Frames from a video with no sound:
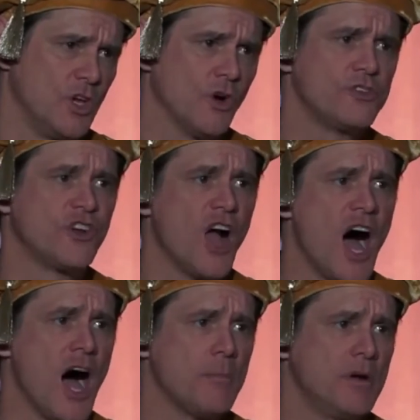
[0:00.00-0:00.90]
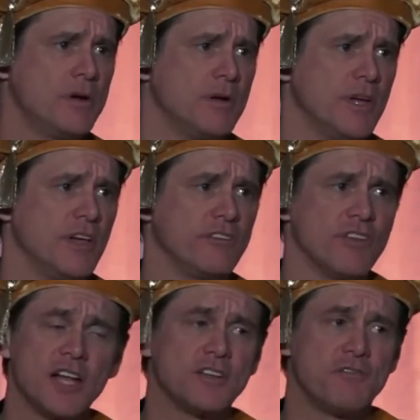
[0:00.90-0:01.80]
Your job is
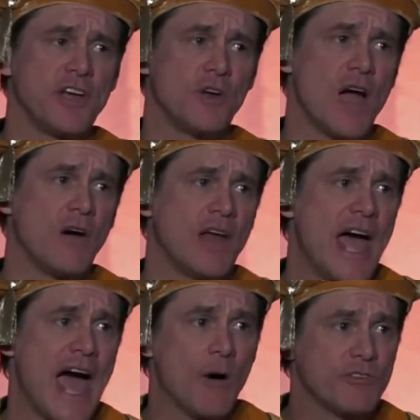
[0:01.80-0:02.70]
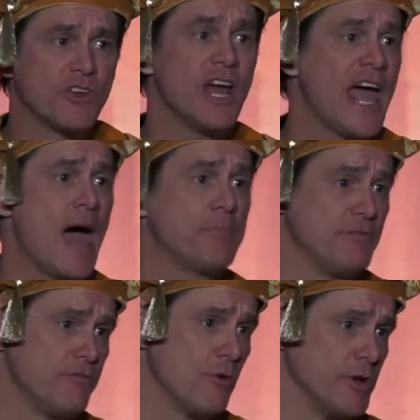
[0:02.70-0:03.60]
not to figure out how it's going to
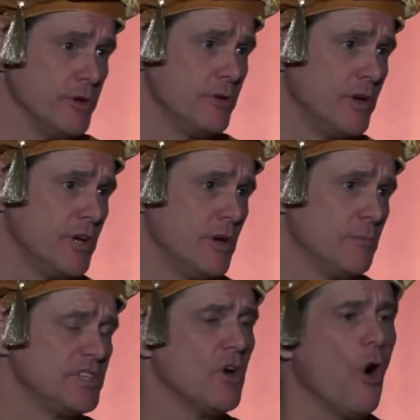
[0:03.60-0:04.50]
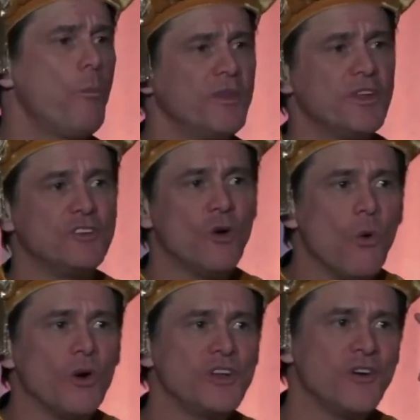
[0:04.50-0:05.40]
happen for you, but to open the
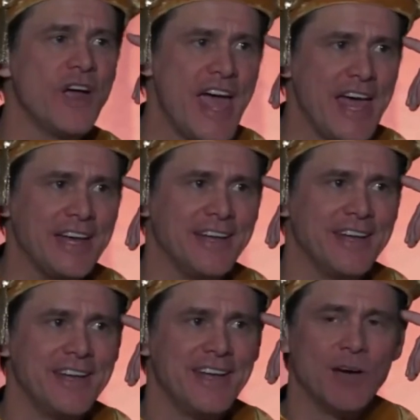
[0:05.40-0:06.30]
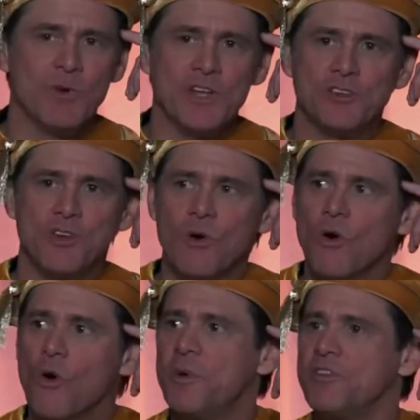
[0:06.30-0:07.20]
door in your head. And when the
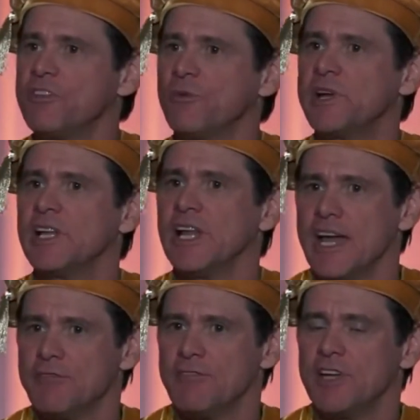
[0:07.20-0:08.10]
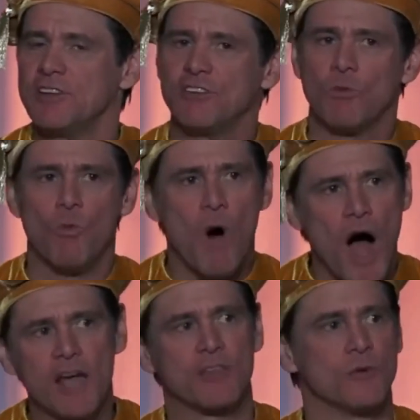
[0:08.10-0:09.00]
door opens in real life, just
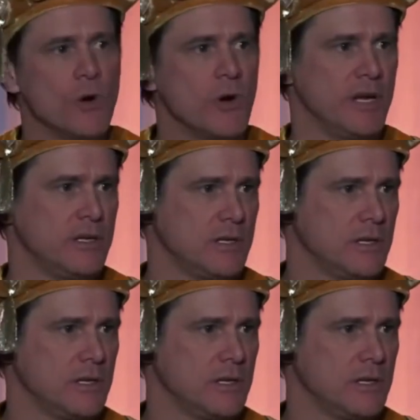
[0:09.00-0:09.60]
walk through it.